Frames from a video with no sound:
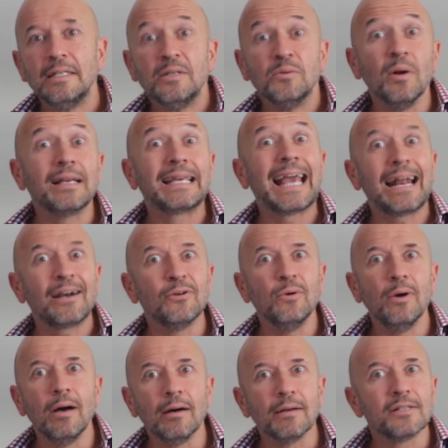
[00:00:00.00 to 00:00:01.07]
while
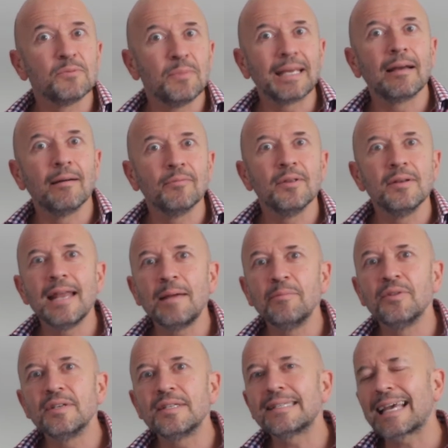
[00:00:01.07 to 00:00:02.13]
Caroard has become the name
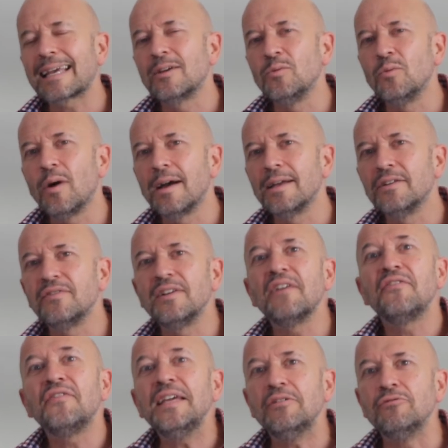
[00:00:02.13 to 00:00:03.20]
of the second wine of
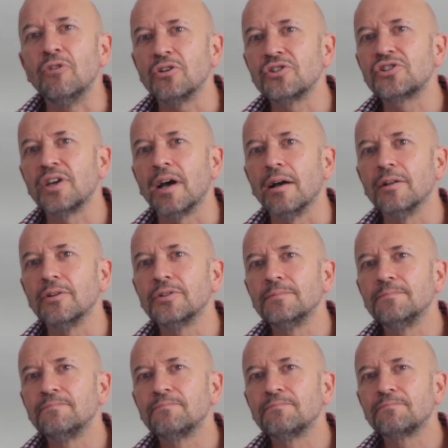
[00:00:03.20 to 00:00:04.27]
Lafitte Rothschild.
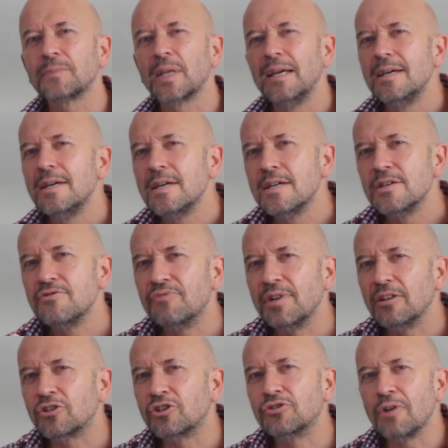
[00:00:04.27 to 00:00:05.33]
The
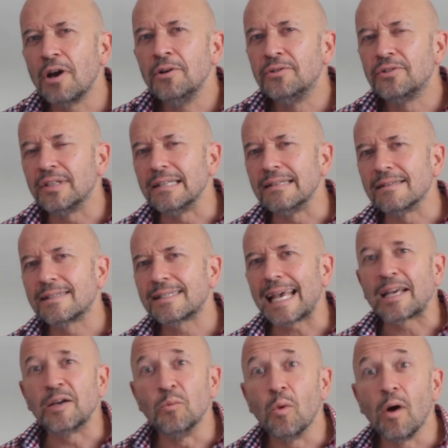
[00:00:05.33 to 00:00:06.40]
real growth in
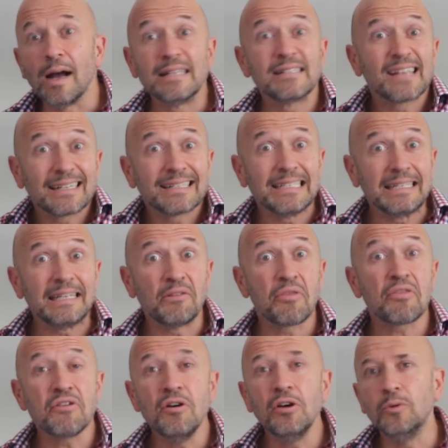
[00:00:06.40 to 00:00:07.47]
second wines, and indeed
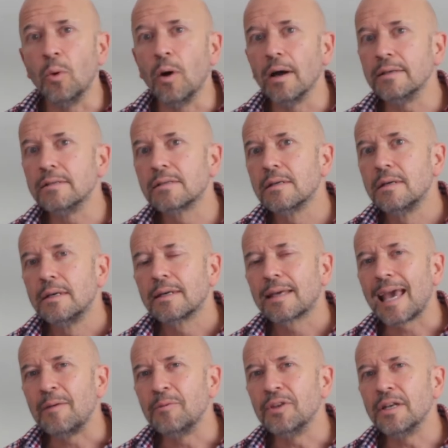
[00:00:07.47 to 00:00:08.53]
third wines,
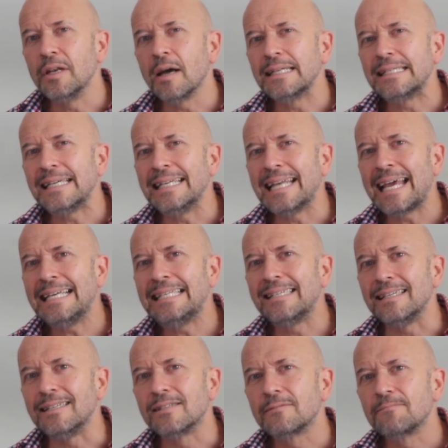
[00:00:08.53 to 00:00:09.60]
came in the
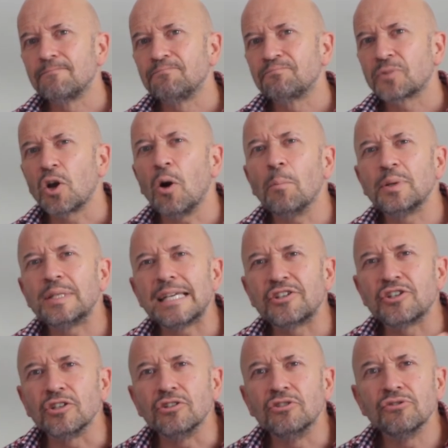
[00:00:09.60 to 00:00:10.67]
1980s.
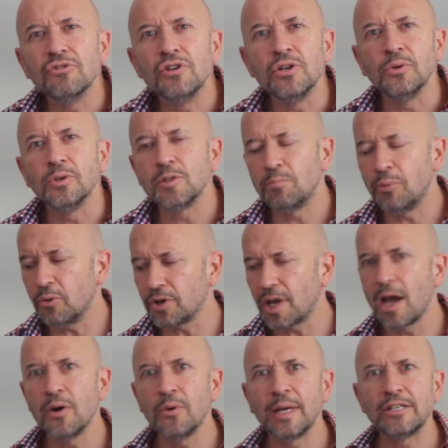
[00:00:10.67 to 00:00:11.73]
Competition grew as
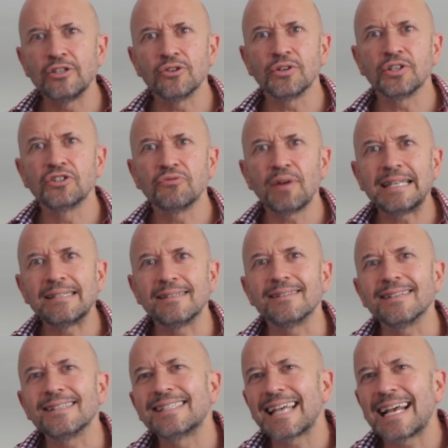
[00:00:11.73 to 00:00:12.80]
Bordeaux enjoyed greater
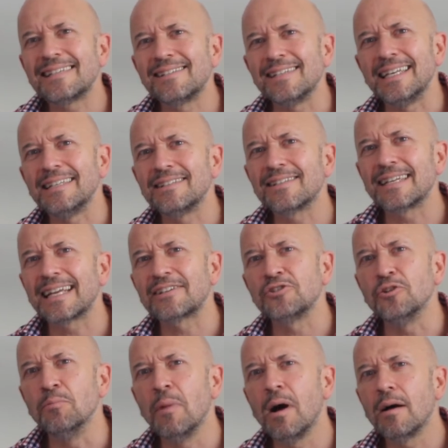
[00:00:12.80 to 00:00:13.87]
success in
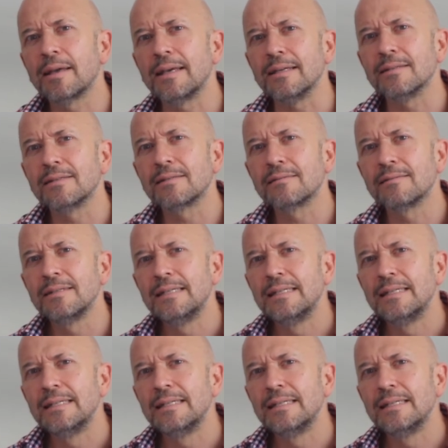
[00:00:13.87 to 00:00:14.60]
international markets.